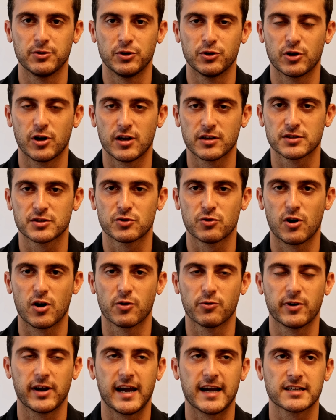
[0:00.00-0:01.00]
You cause
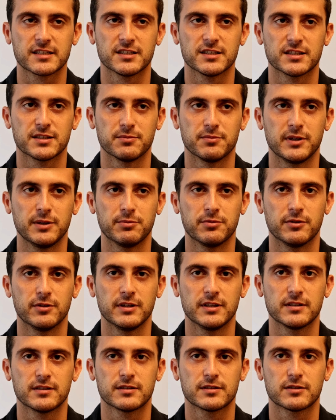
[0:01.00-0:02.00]
strong reactions in people.
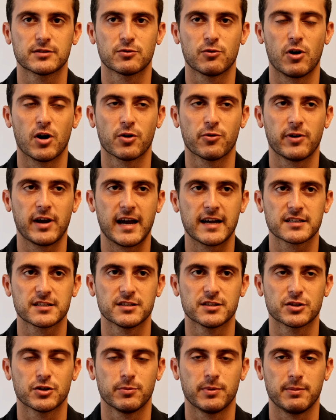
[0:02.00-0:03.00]
These strong
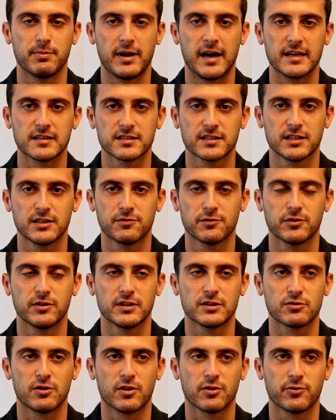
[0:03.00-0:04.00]
reactions could be positive, or
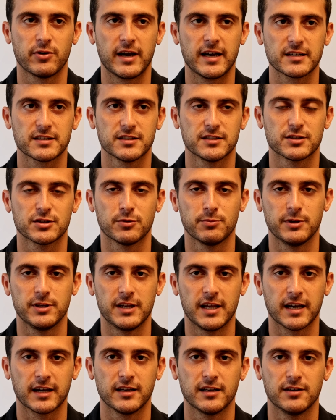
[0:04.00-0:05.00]
these strong reactions could be
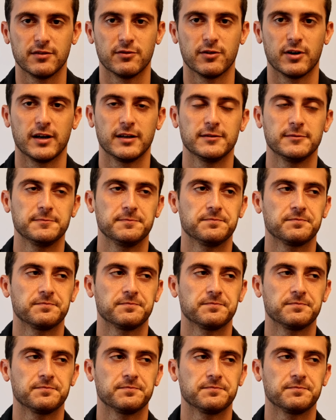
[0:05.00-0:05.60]
negative, right?